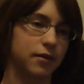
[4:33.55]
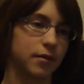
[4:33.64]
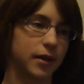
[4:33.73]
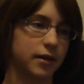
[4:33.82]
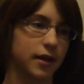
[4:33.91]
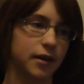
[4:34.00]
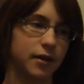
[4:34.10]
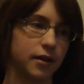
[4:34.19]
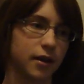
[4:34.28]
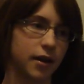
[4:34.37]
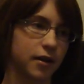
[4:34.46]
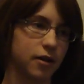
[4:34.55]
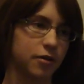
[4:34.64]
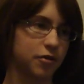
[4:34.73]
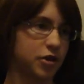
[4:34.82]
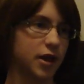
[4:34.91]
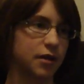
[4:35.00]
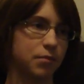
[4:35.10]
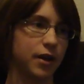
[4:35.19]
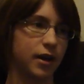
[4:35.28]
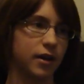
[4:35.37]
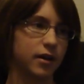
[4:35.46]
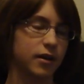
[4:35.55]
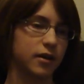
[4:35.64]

So I can like I know does she like me?